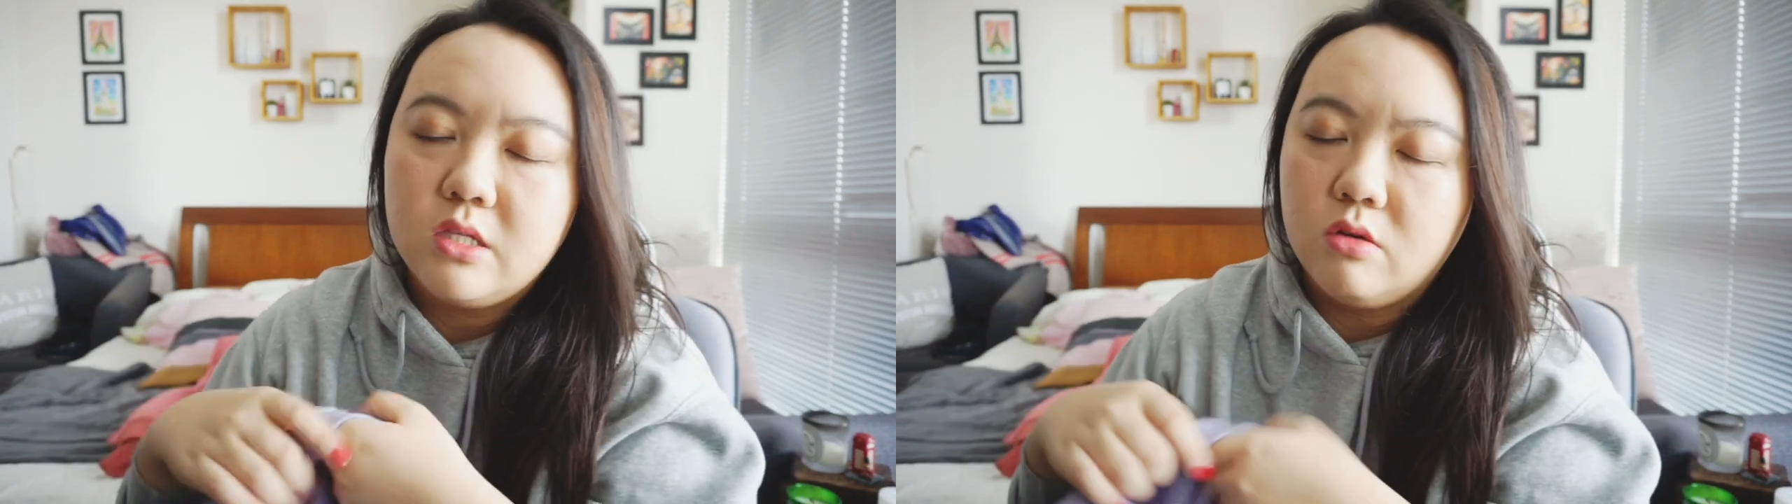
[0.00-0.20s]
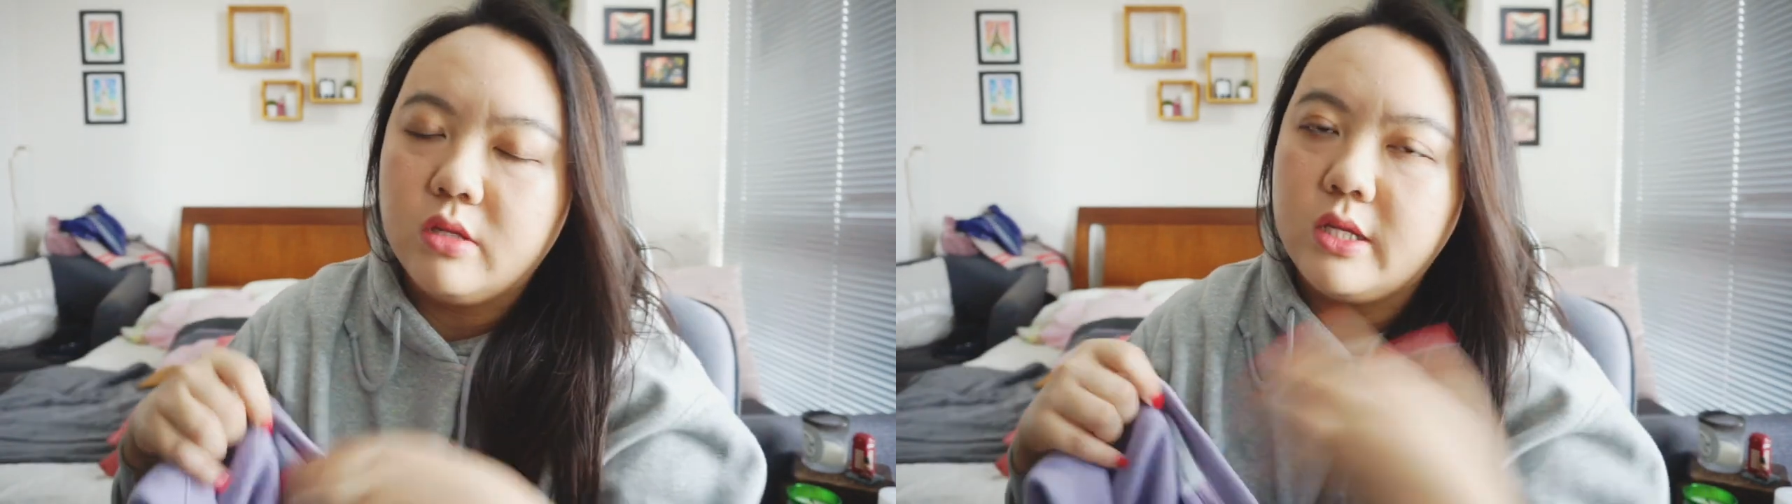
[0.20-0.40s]

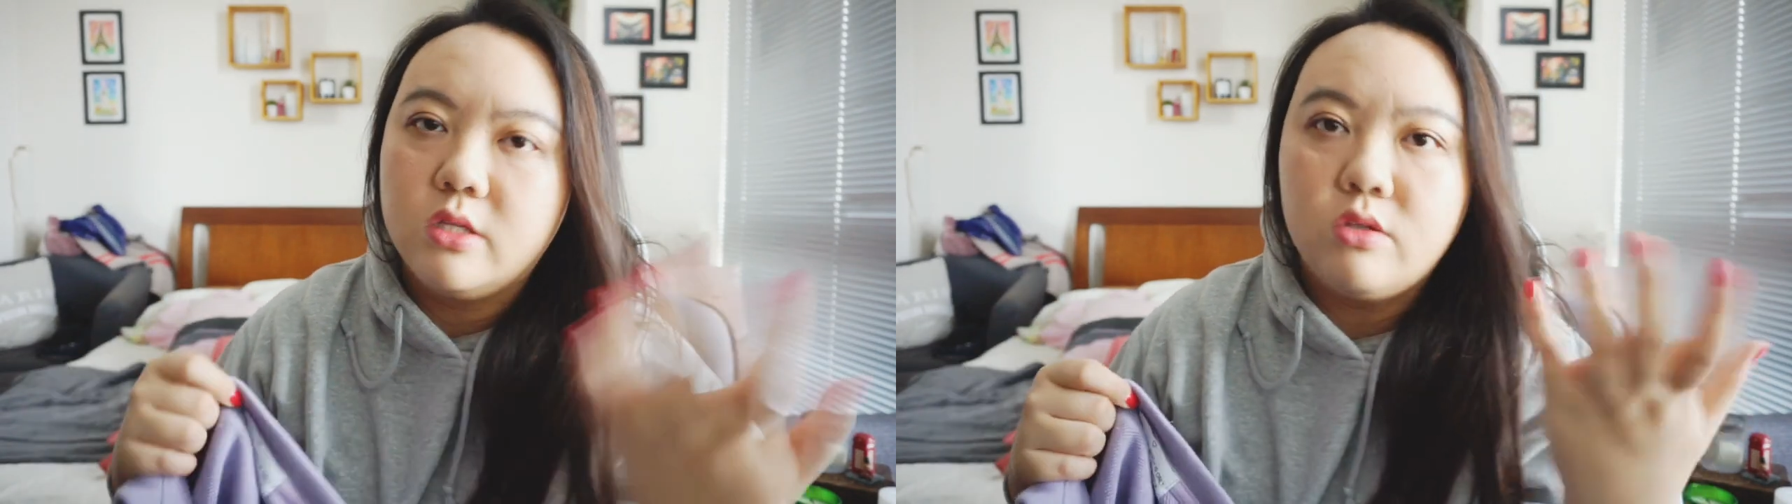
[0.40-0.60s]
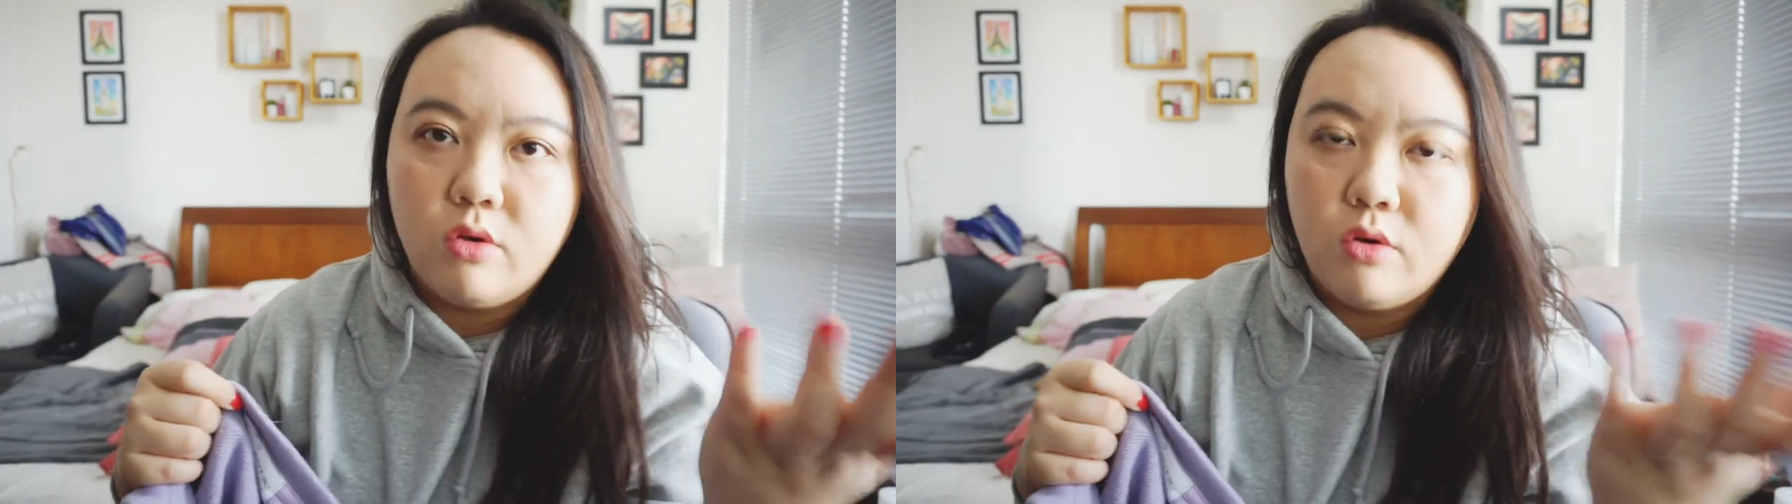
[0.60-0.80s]
only
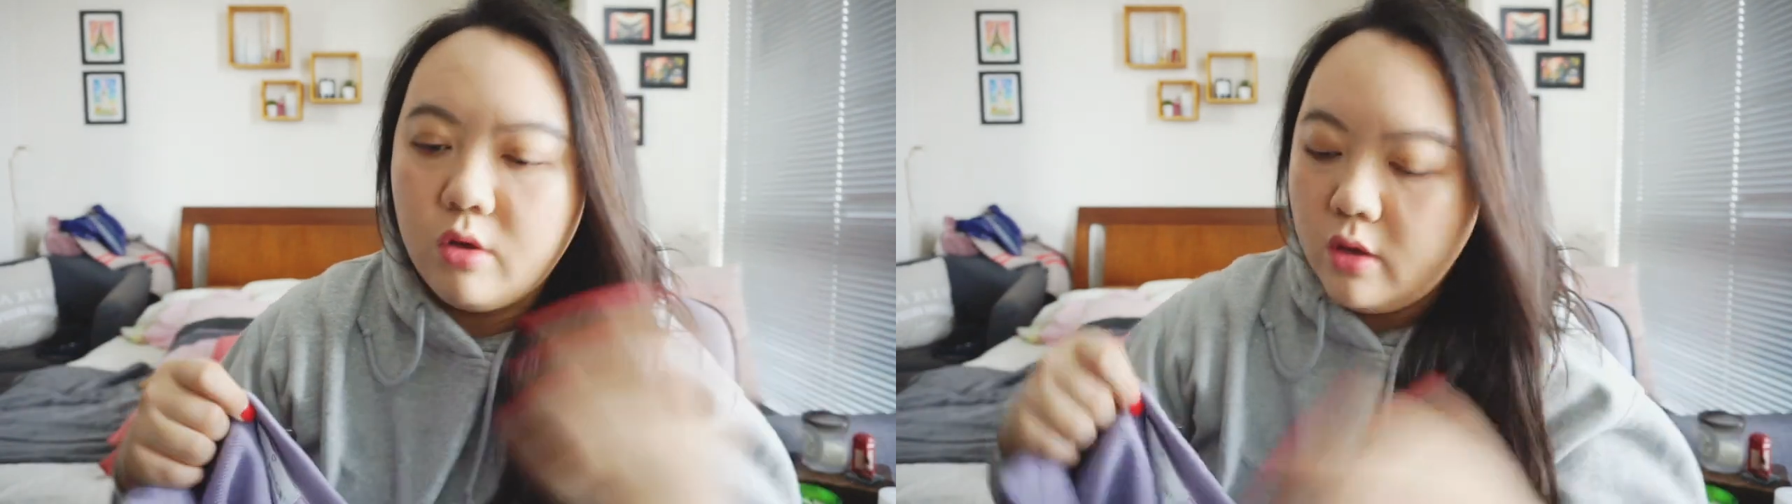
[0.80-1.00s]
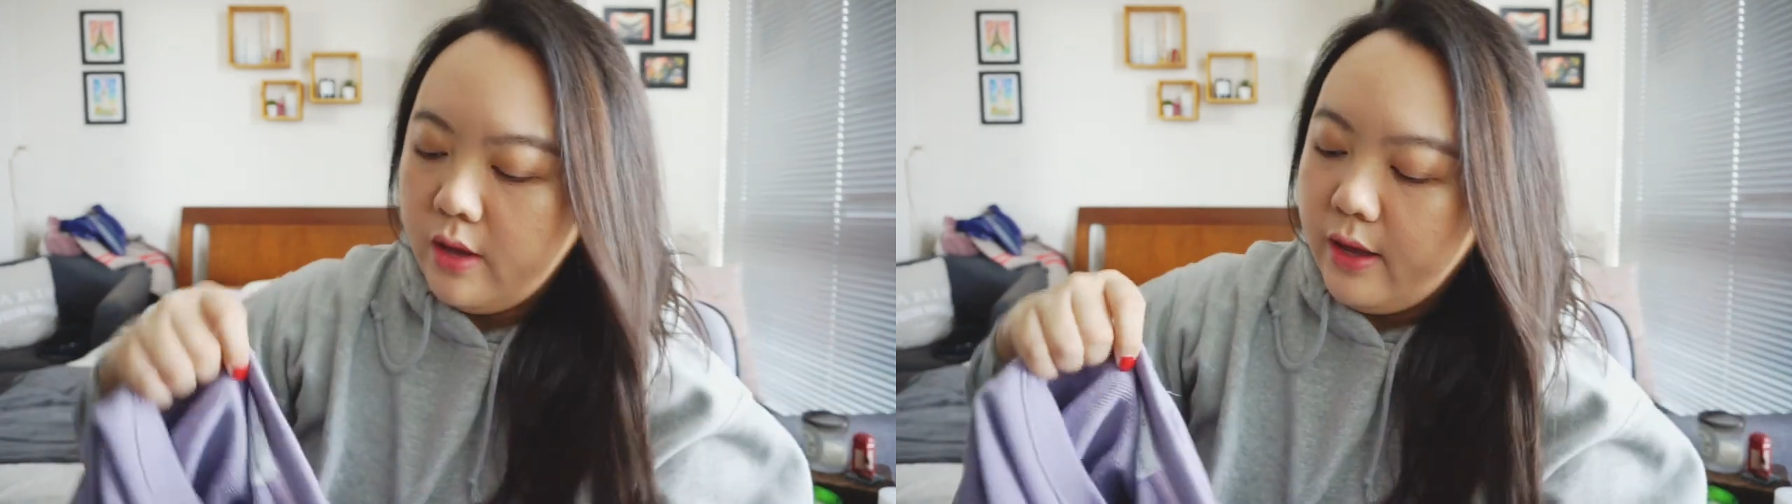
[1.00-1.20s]
so
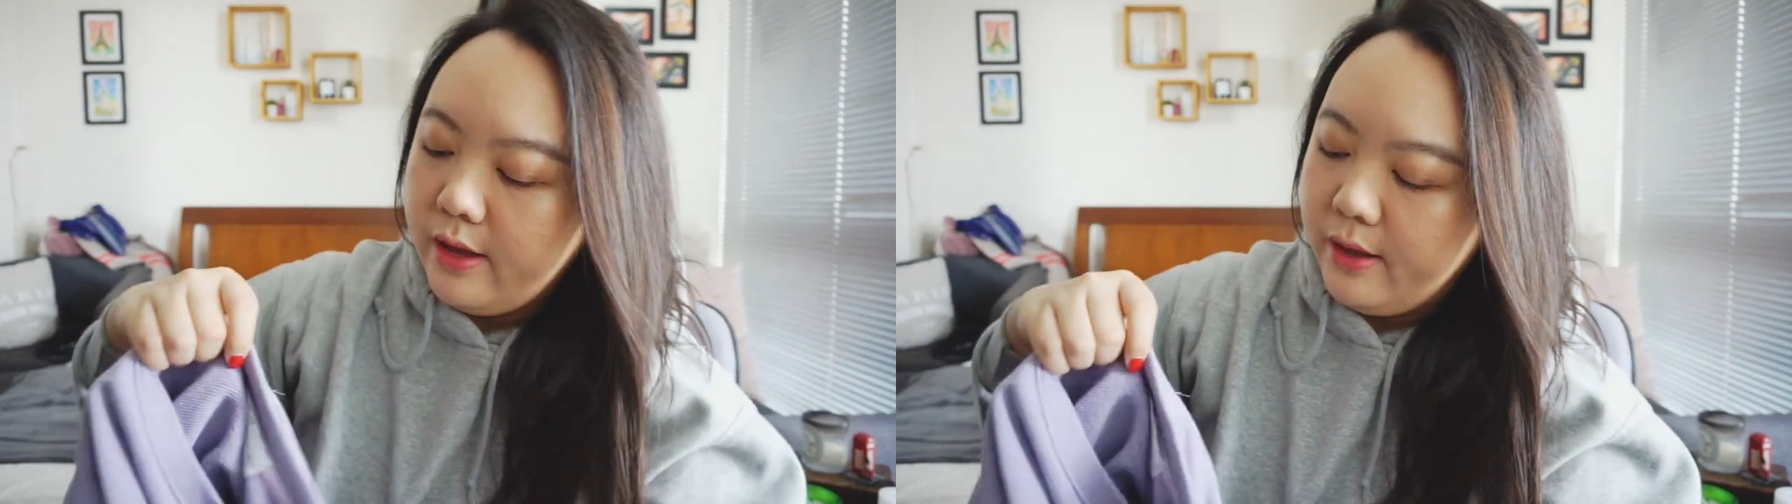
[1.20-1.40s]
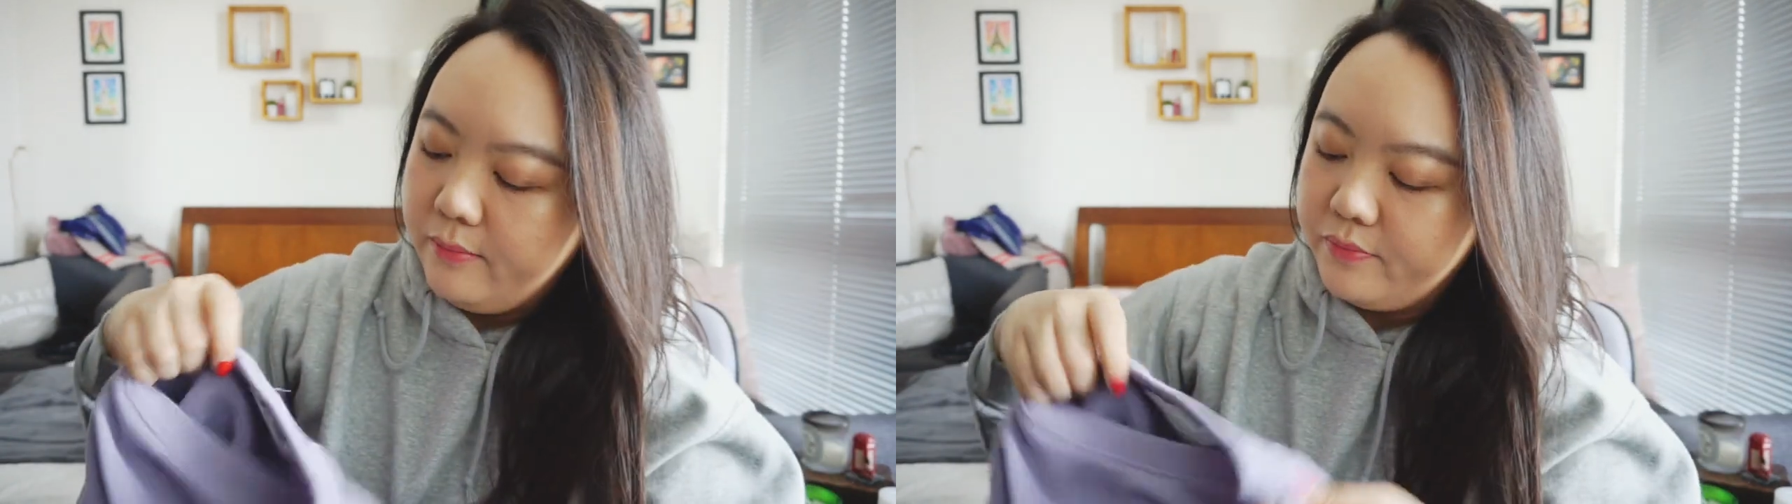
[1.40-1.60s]

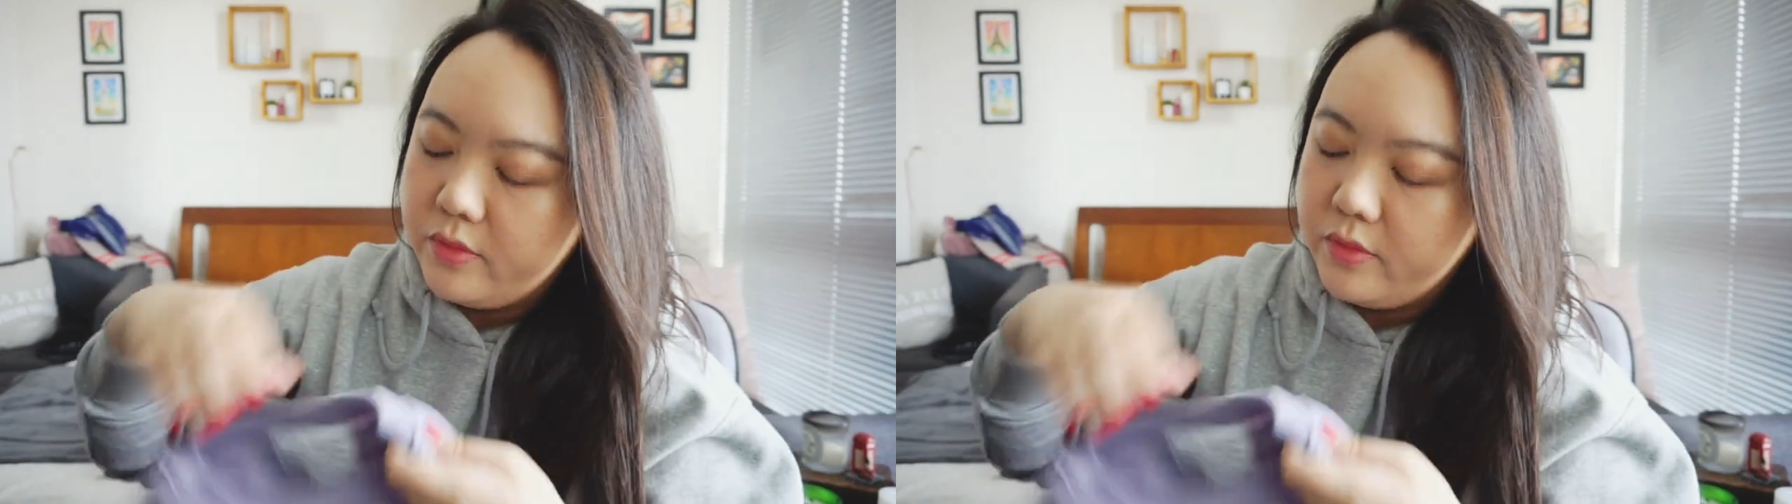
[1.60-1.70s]
um,